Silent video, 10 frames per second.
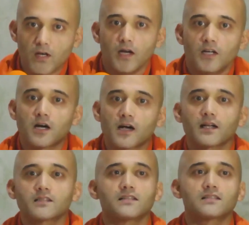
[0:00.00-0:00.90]

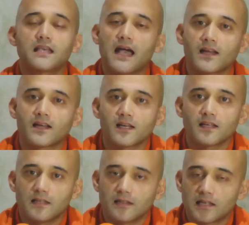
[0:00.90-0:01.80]
Shankara says jnana
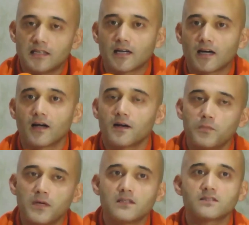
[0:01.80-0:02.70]
in the Gita
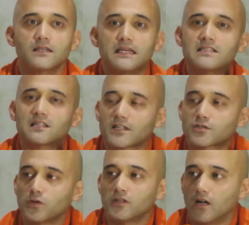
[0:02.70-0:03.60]
means
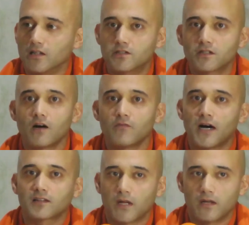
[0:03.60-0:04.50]
intellectual knowledge of Atman.